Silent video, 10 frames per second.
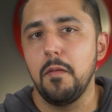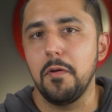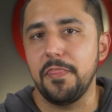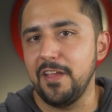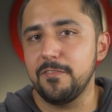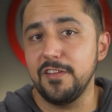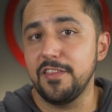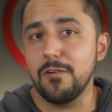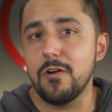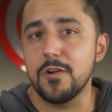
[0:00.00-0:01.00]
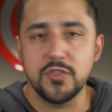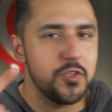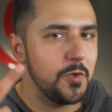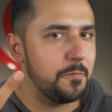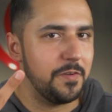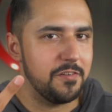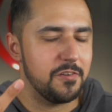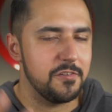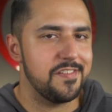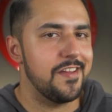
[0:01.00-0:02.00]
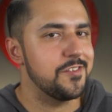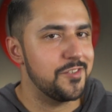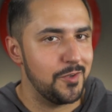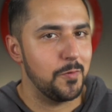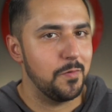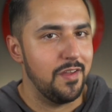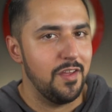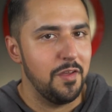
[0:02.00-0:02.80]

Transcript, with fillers: But thankfully, there are two features that do,